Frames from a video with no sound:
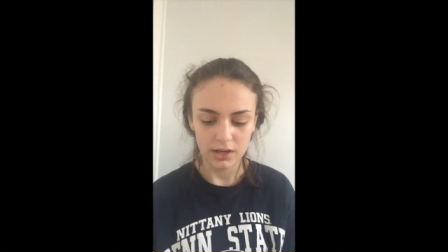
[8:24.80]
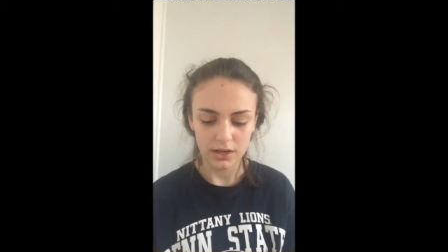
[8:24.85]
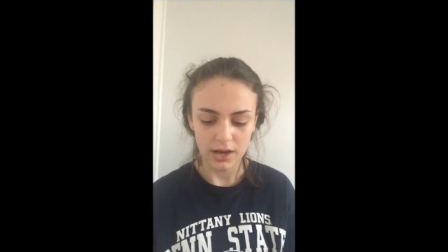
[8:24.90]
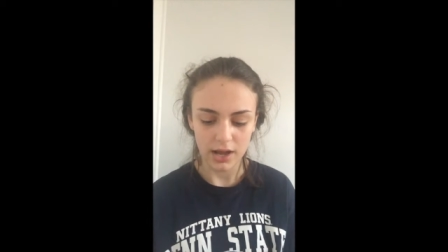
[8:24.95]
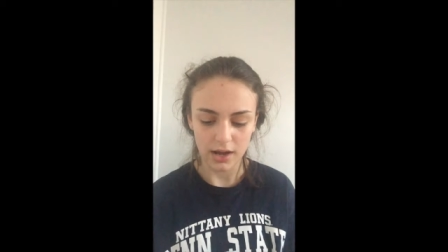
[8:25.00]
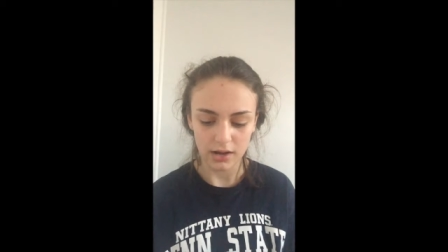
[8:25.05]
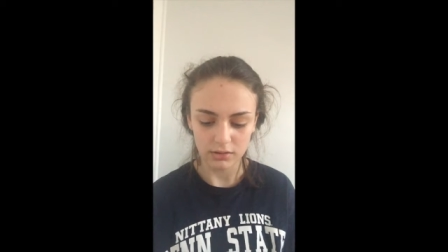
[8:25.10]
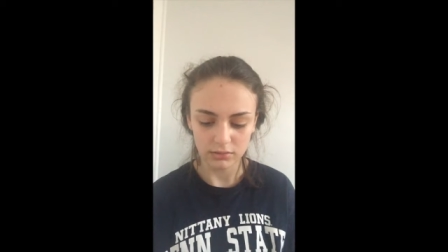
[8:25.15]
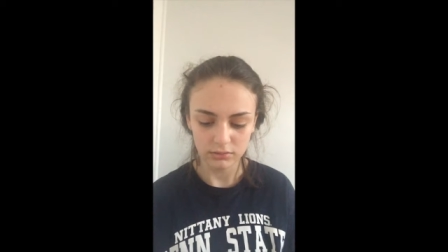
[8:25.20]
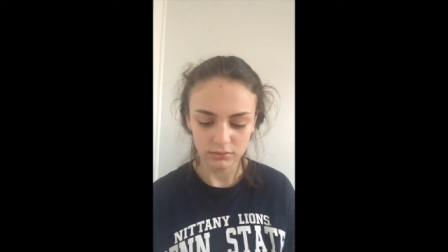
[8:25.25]

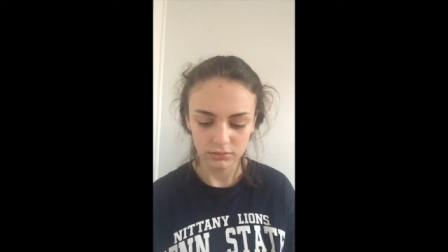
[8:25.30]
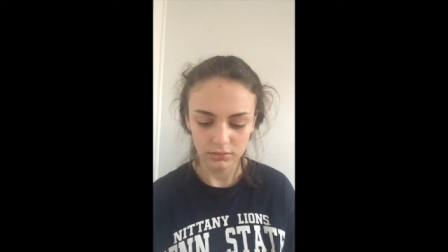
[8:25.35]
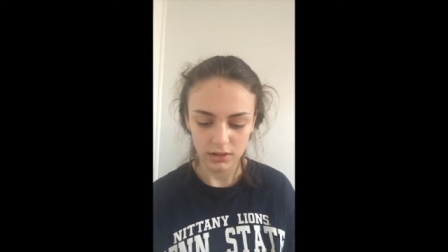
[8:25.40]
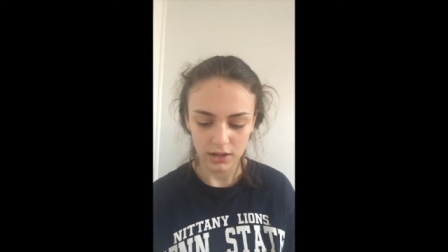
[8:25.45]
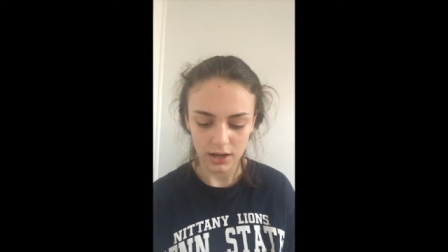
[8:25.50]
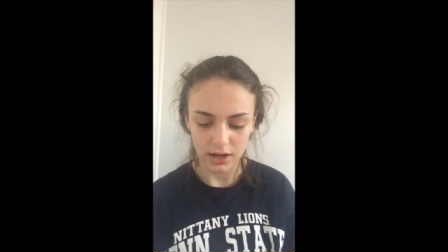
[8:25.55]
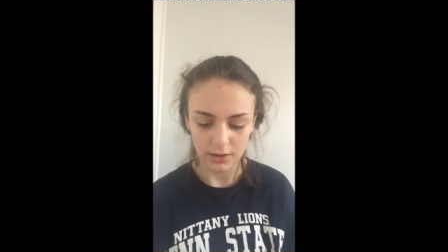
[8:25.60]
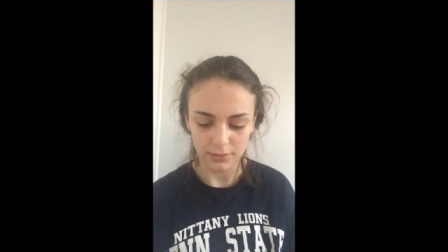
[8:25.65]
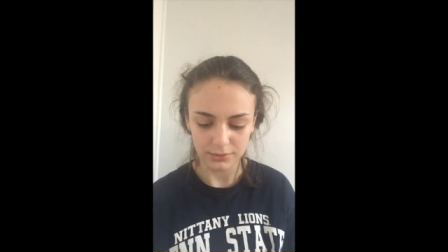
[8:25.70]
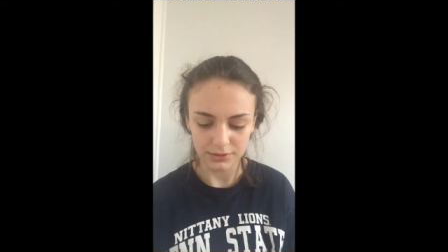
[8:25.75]
Now,
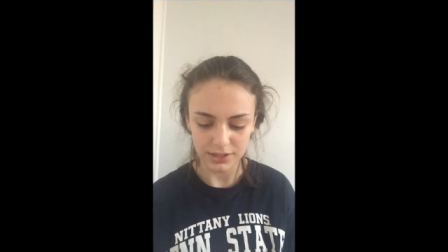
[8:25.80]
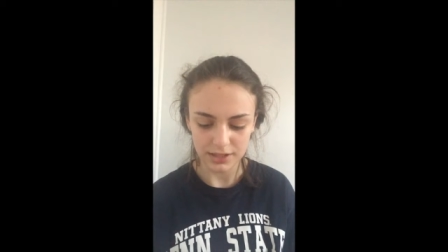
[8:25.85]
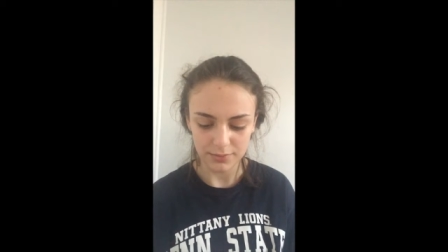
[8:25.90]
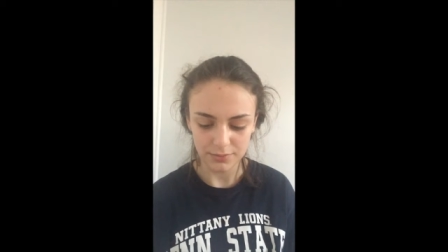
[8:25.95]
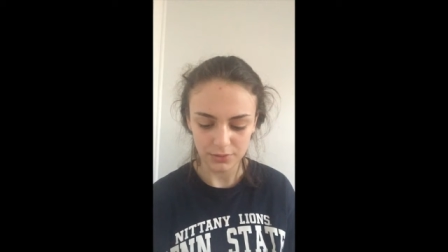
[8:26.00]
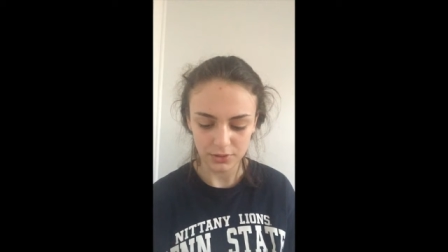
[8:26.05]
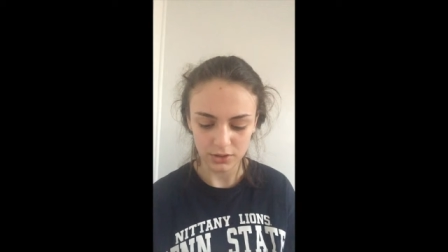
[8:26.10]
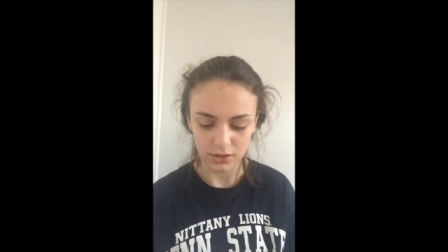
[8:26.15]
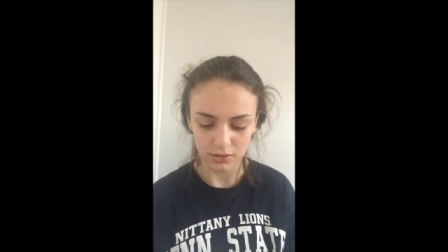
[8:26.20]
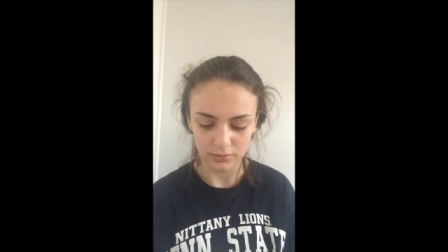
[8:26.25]
I will
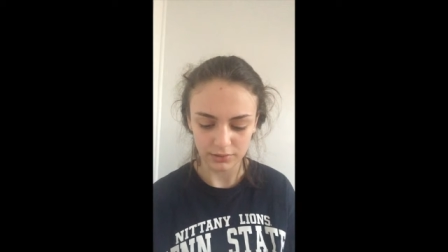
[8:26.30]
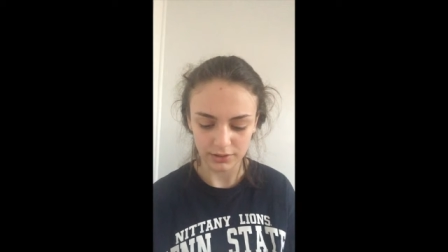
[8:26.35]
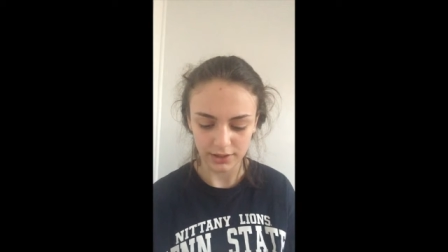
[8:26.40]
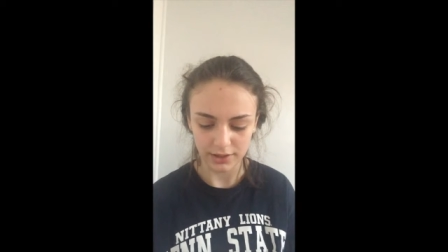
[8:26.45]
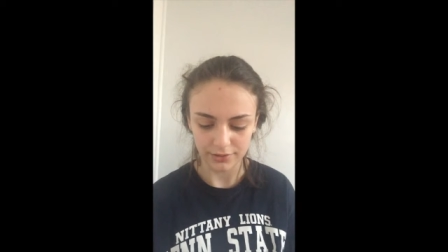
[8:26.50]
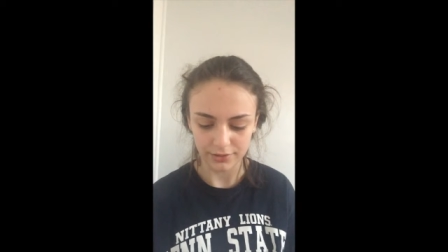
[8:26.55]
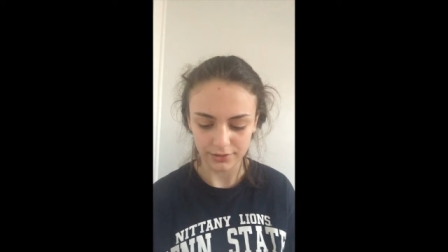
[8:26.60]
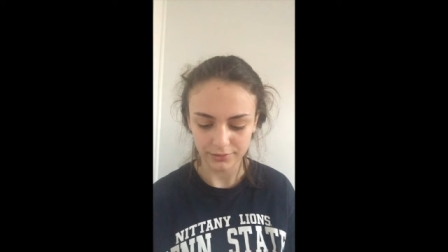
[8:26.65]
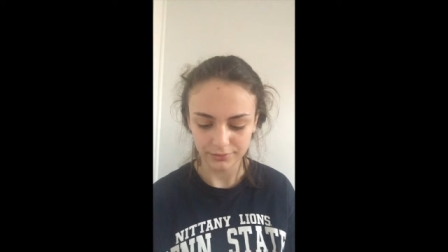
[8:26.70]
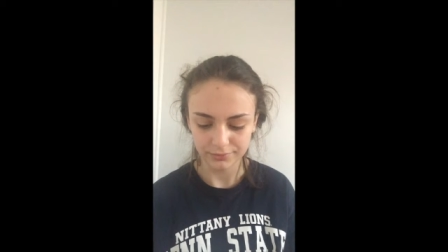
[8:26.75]
tape the cone
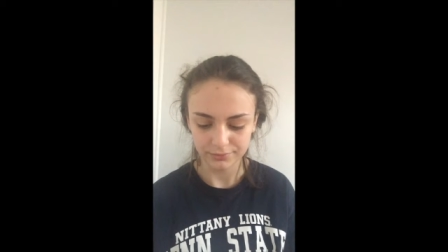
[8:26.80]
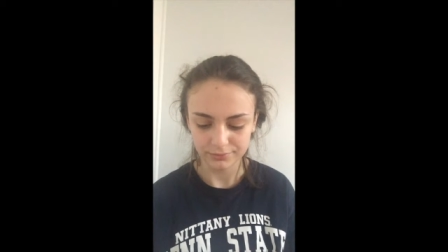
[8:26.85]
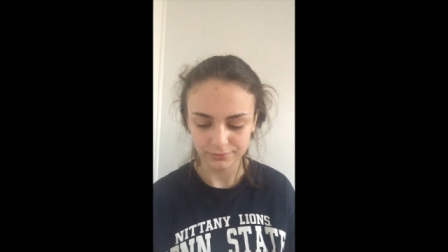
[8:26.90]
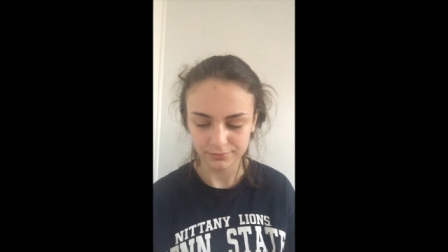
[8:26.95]
together.